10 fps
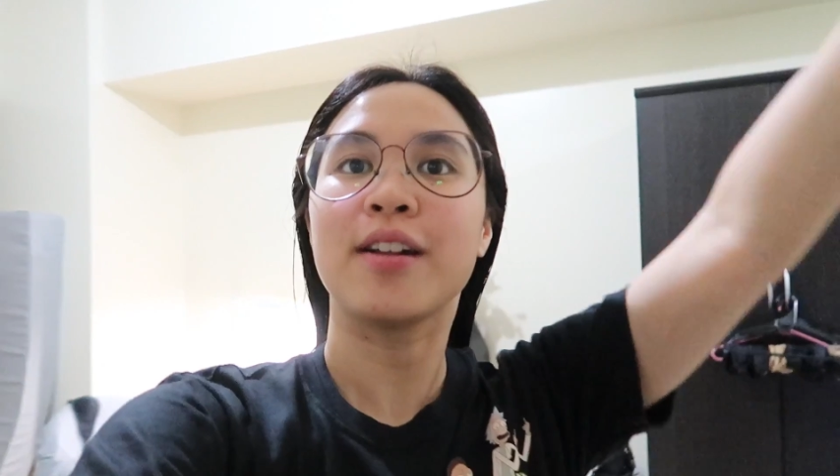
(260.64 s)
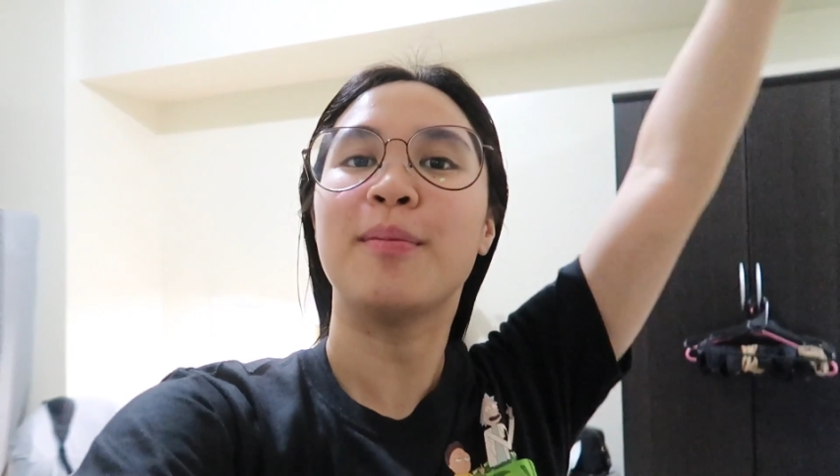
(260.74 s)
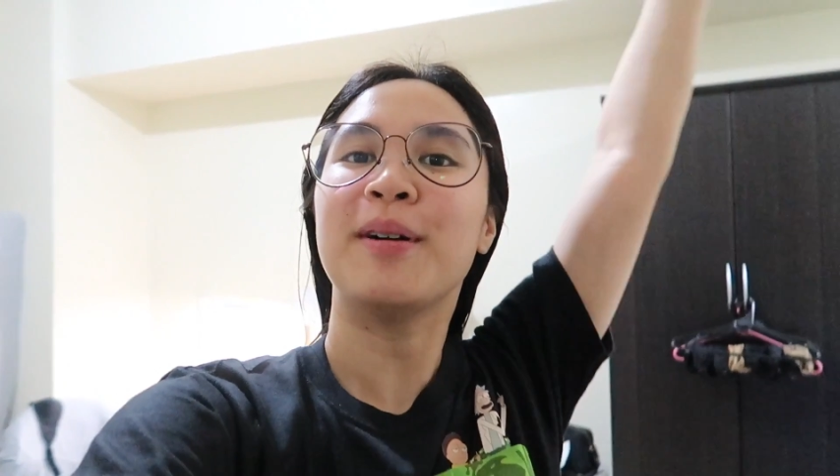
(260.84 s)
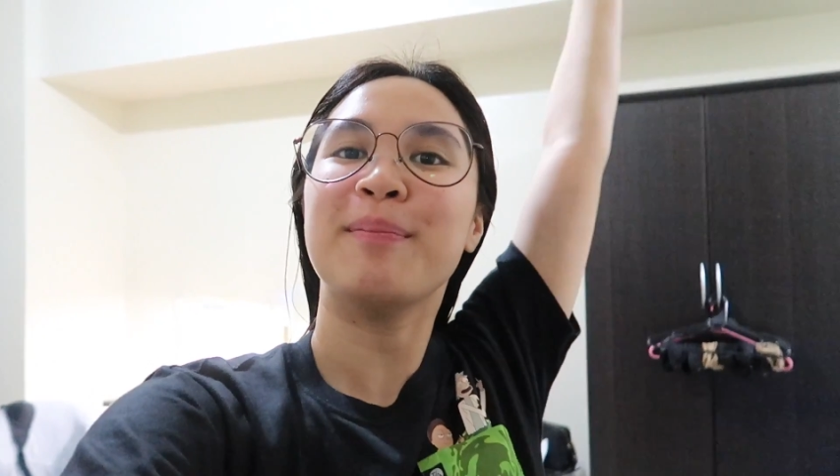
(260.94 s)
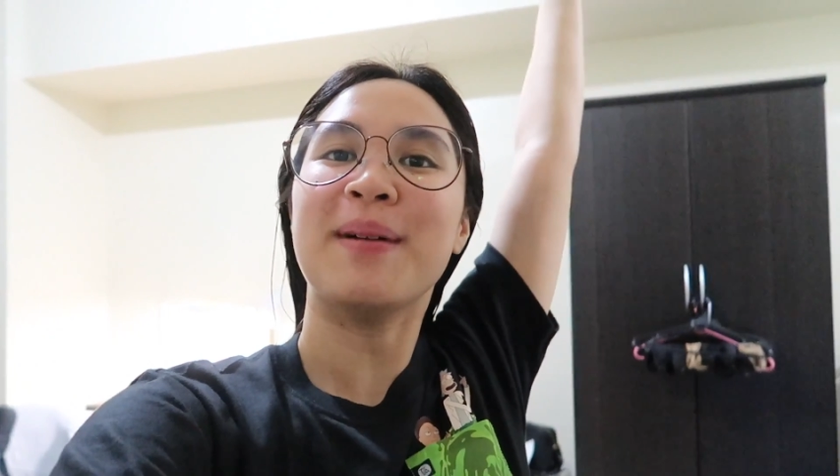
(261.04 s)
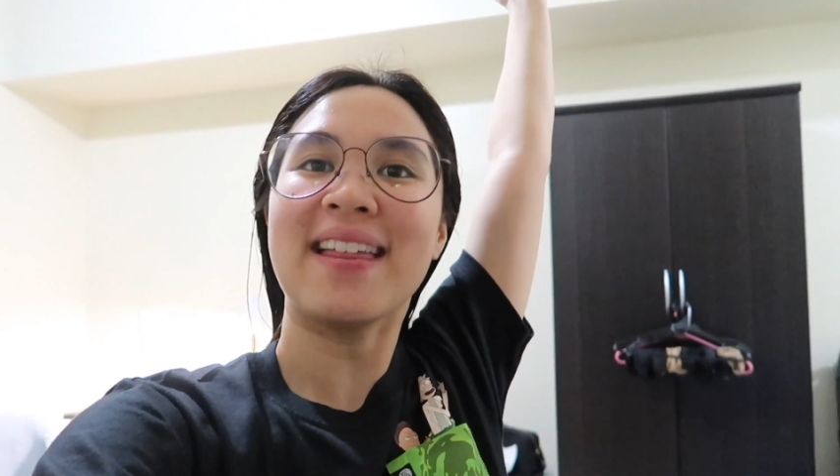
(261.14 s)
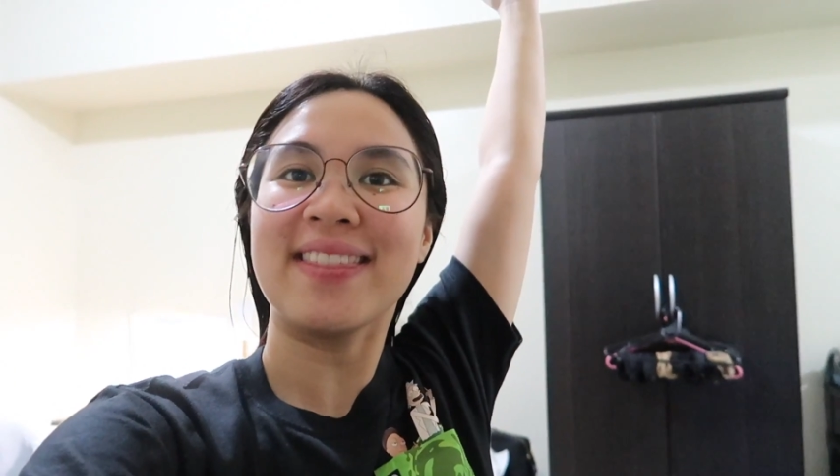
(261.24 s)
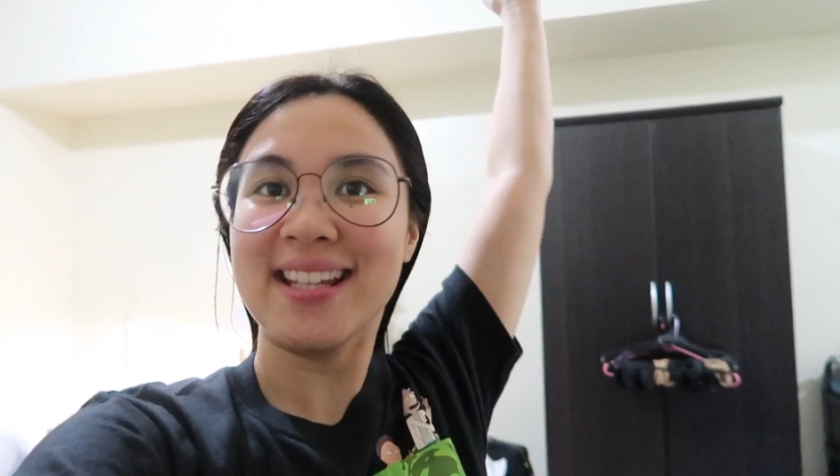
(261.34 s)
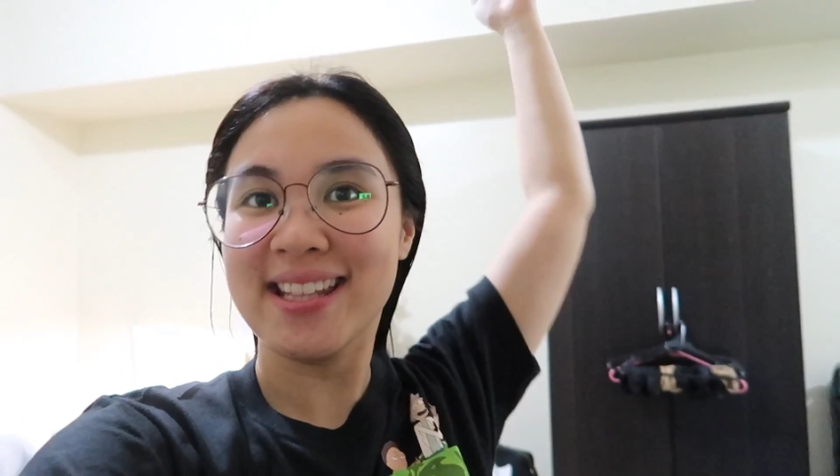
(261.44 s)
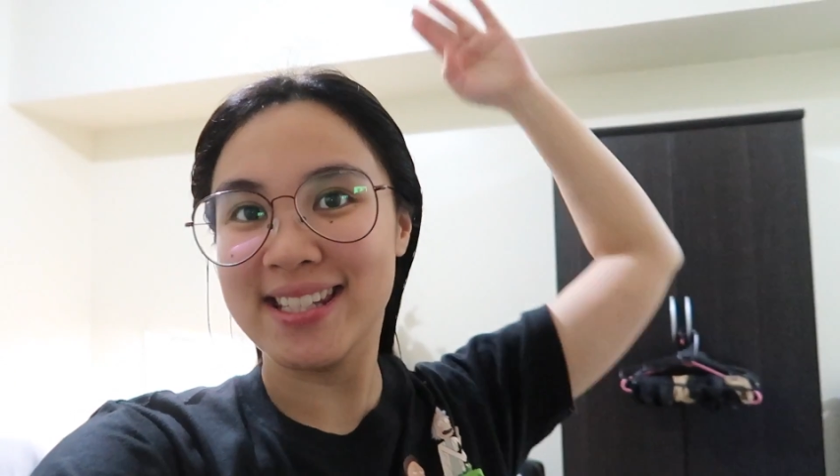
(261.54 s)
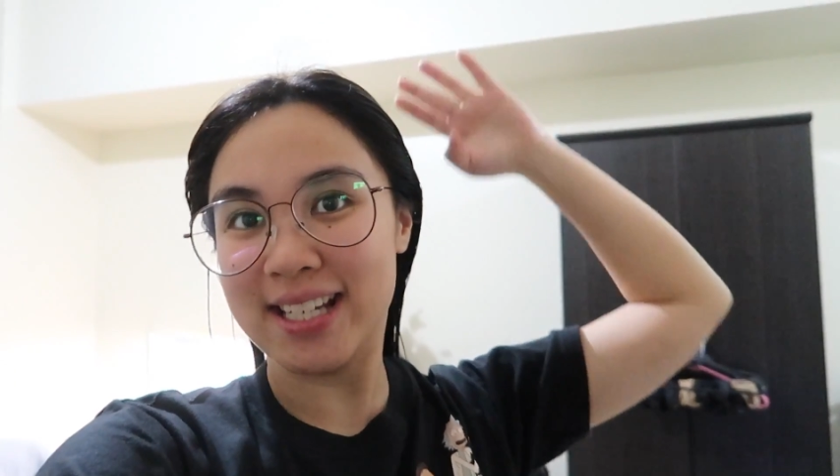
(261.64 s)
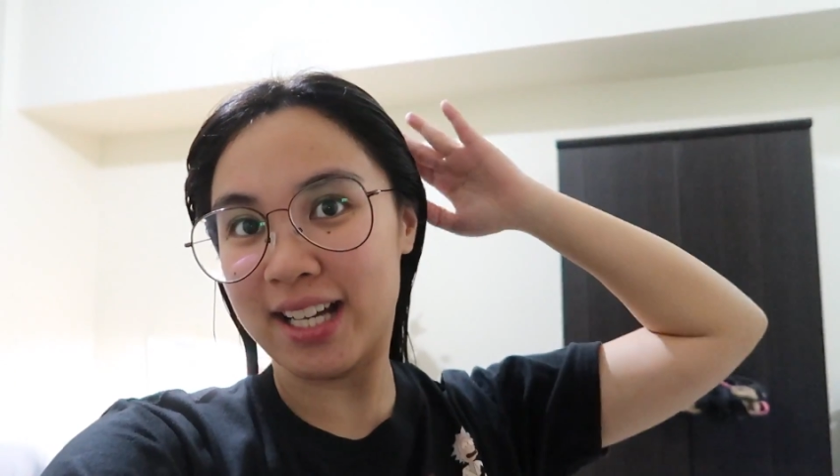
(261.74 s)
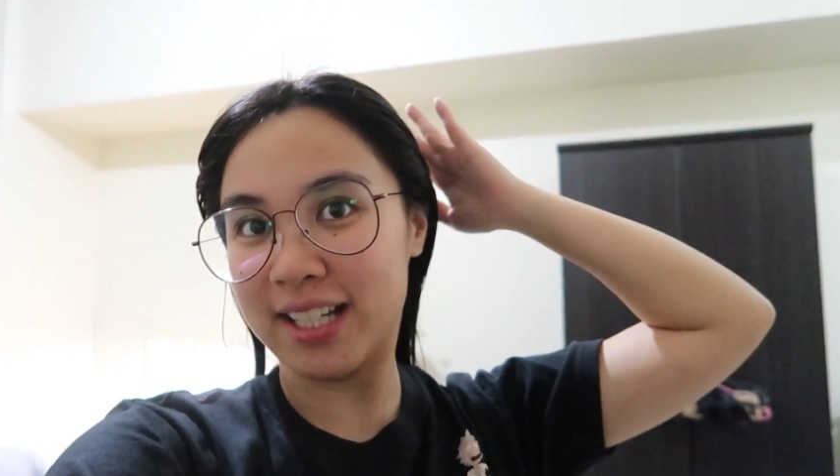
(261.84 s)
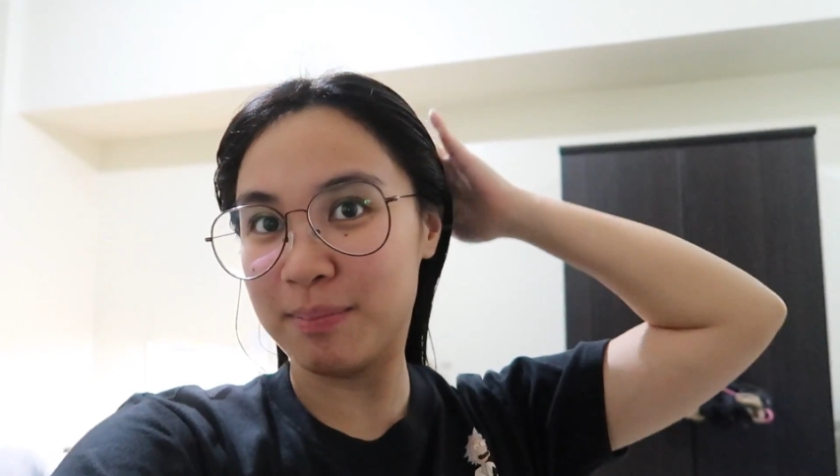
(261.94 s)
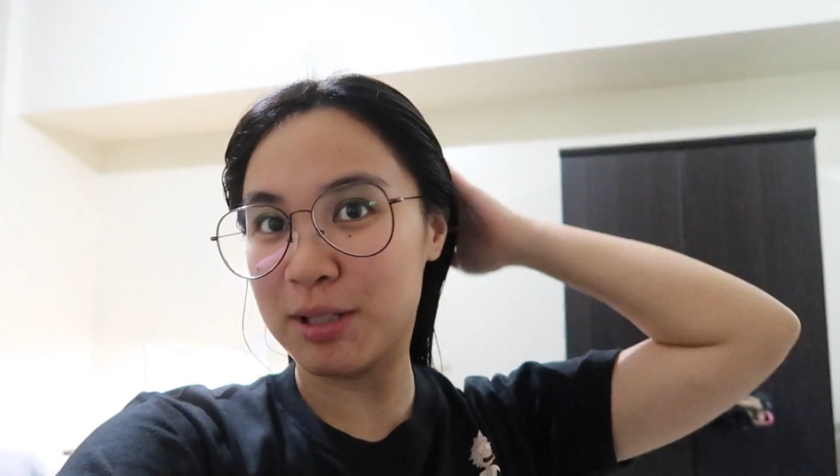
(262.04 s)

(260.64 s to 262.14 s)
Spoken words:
So my bath is done.